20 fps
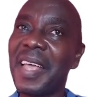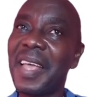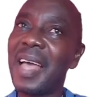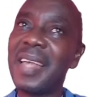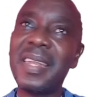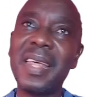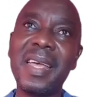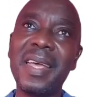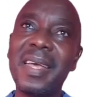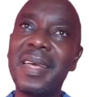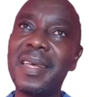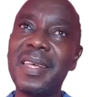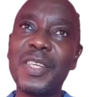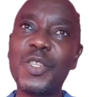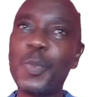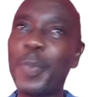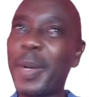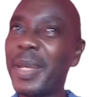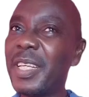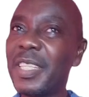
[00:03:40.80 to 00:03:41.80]
and
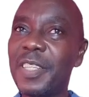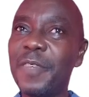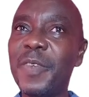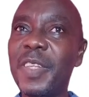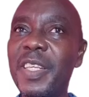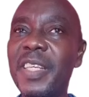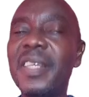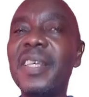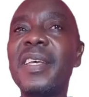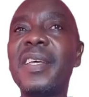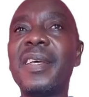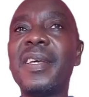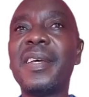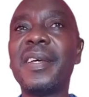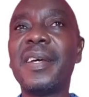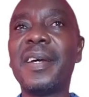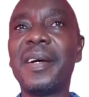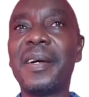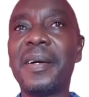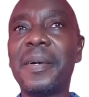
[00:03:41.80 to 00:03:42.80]
superlatively
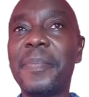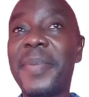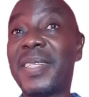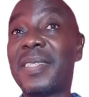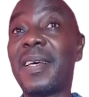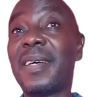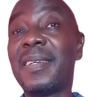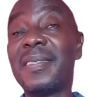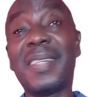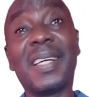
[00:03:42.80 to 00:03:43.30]
better